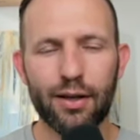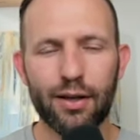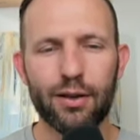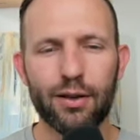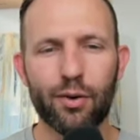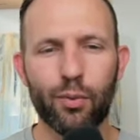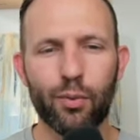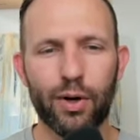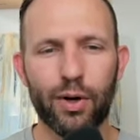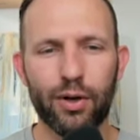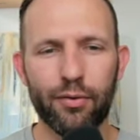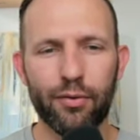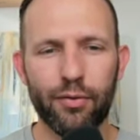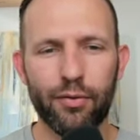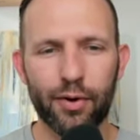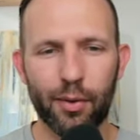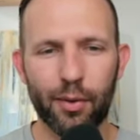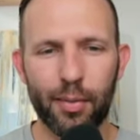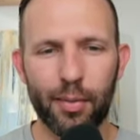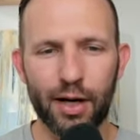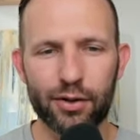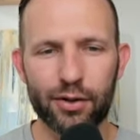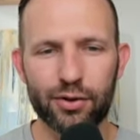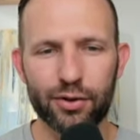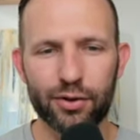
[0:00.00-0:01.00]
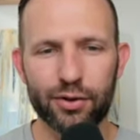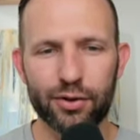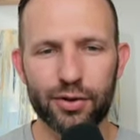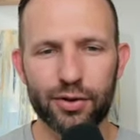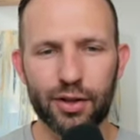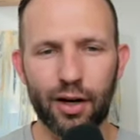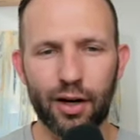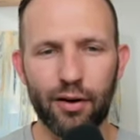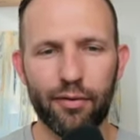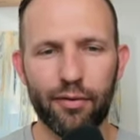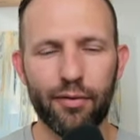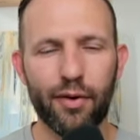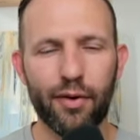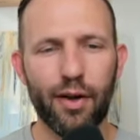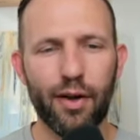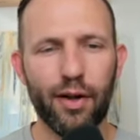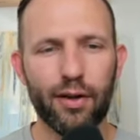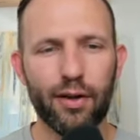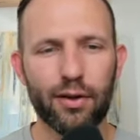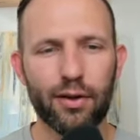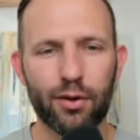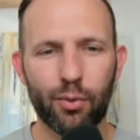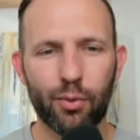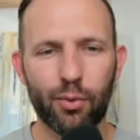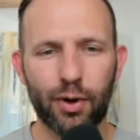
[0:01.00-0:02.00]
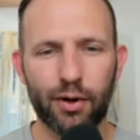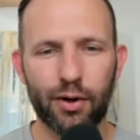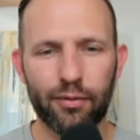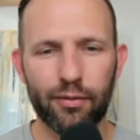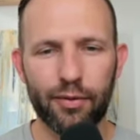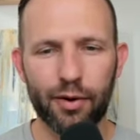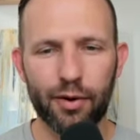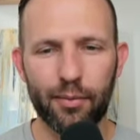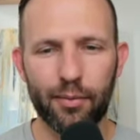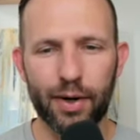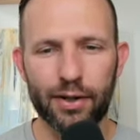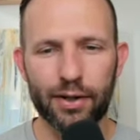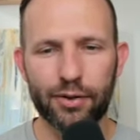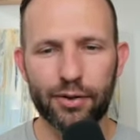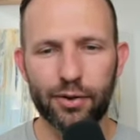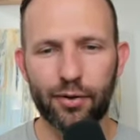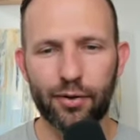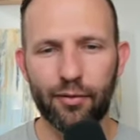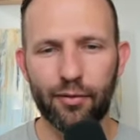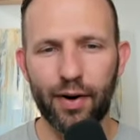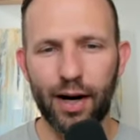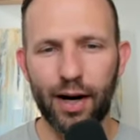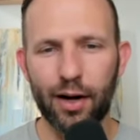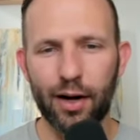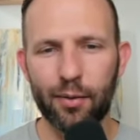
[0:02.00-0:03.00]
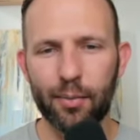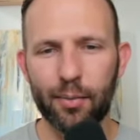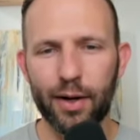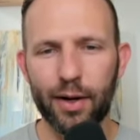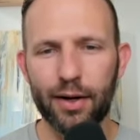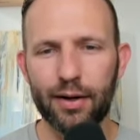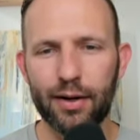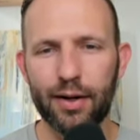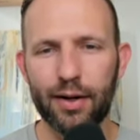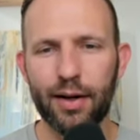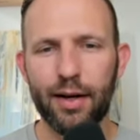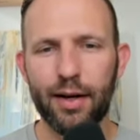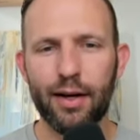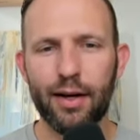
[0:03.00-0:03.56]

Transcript: the way you feel about yourself, the way you feel about your environment,